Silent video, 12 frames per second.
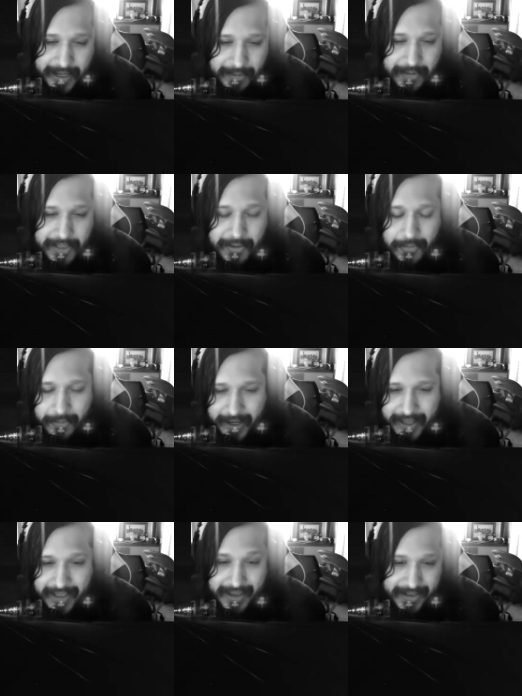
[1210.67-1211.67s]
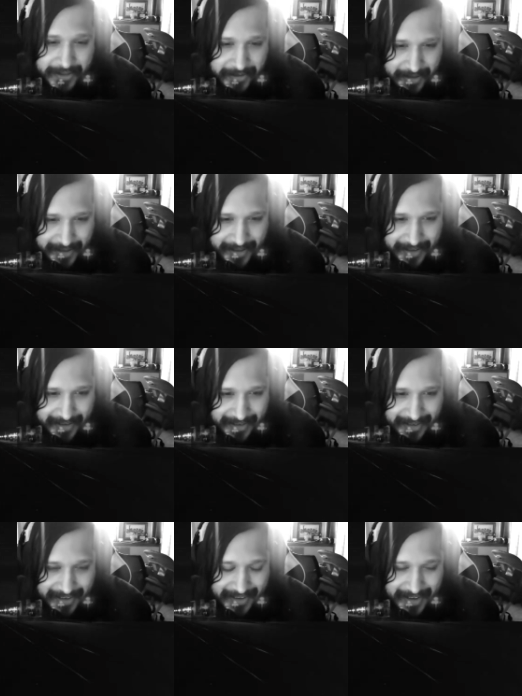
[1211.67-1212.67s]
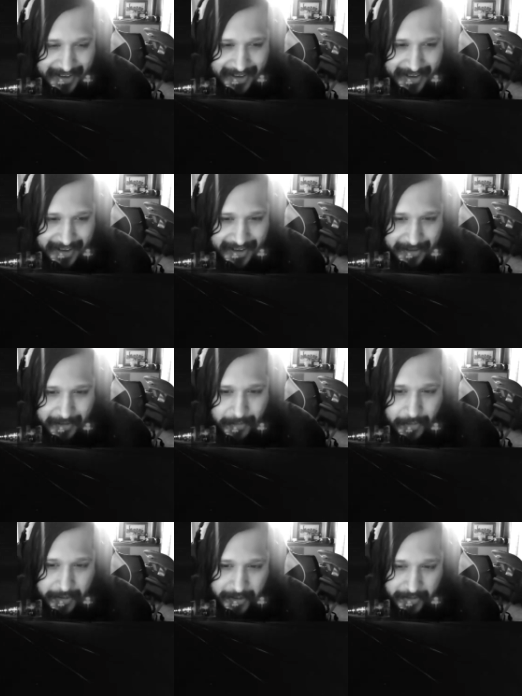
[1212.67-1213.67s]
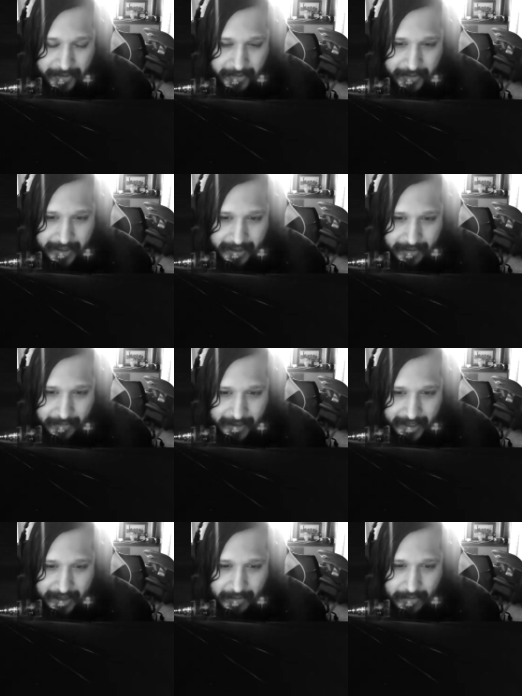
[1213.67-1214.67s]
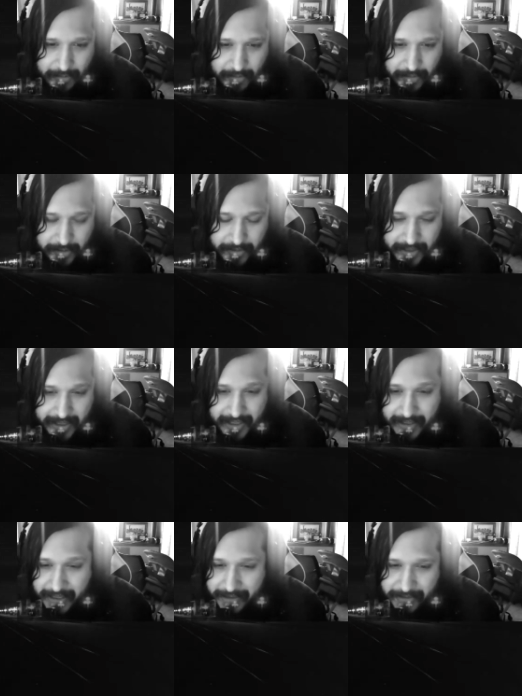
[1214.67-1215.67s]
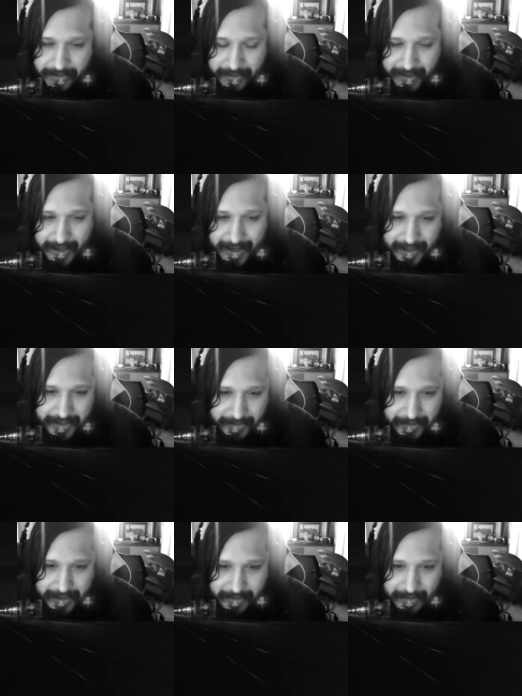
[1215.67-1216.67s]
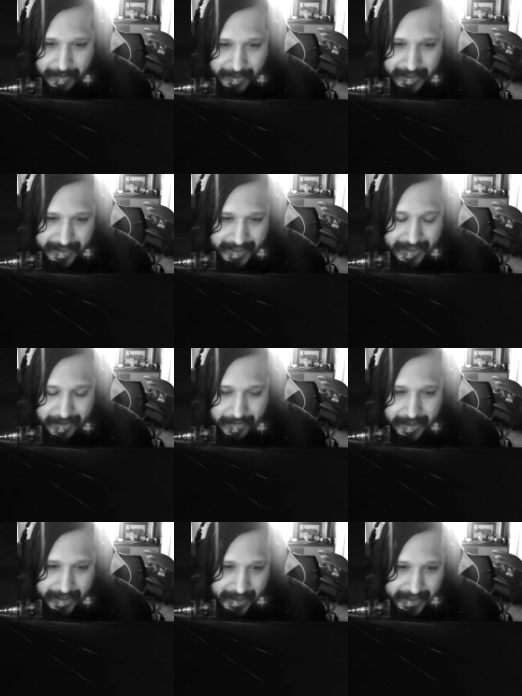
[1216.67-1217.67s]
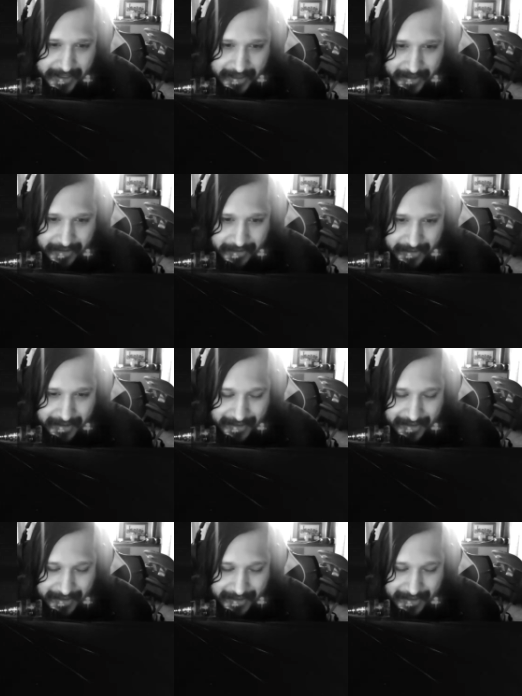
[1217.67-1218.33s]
with the way they instructed, will you do it their yeah. way or will you just intentionally not do it their way because it's the way they said to do it?